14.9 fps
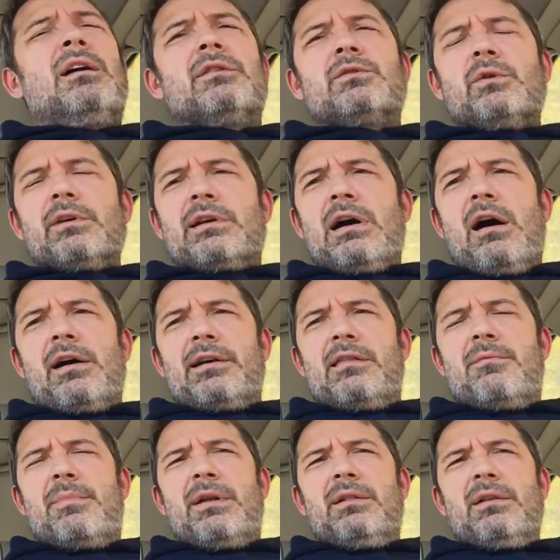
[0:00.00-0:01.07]
sort of caught
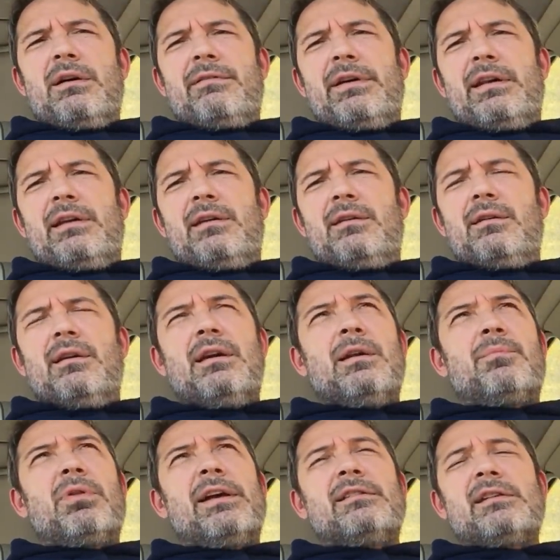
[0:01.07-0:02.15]
in the middle of it, in
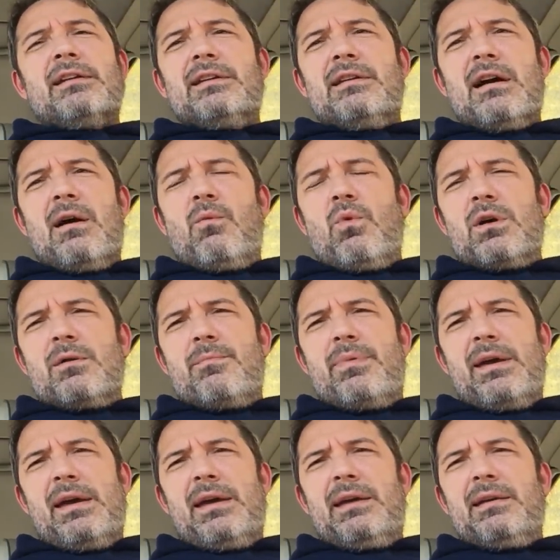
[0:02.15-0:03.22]
a place I did not want to
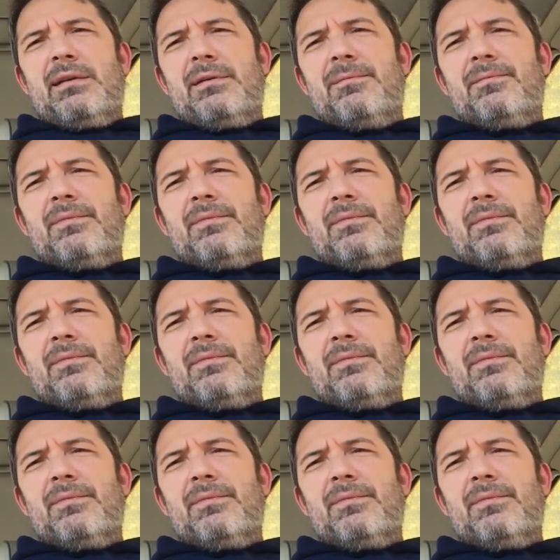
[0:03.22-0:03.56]
be,